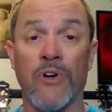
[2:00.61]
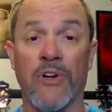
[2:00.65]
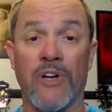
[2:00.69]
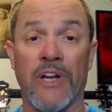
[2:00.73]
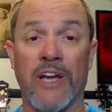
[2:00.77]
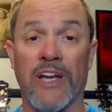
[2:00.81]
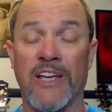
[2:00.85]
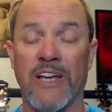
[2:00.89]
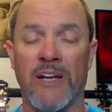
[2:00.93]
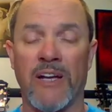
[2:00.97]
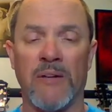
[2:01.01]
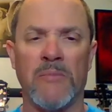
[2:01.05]
I
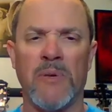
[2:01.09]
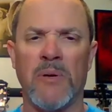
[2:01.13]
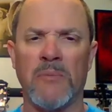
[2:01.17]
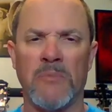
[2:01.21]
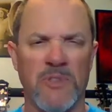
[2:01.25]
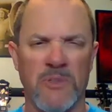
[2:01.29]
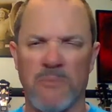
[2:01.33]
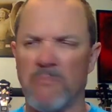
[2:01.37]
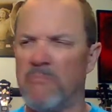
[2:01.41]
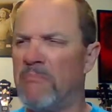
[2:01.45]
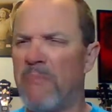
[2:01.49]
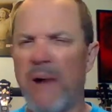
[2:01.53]
can't remember.
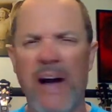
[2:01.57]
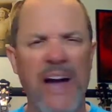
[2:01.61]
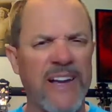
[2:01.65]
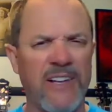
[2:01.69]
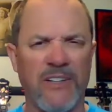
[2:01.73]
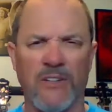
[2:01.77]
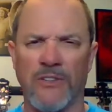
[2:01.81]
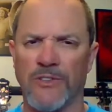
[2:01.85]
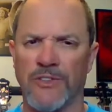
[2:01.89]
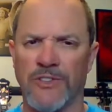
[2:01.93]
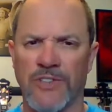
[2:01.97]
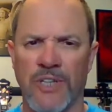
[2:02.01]
Michael
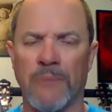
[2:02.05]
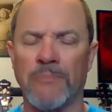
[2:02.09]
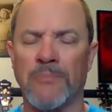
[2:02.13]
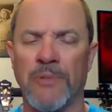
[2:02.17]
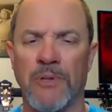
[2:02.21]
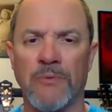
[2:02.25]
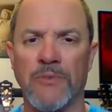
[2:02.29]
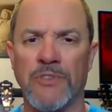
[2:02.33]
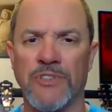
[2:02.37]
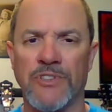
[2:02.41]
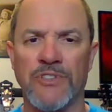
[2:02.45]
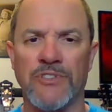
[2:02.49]
something
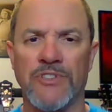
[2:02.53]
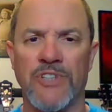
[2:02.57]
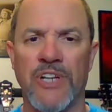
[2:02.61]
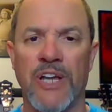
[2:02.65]
was his name.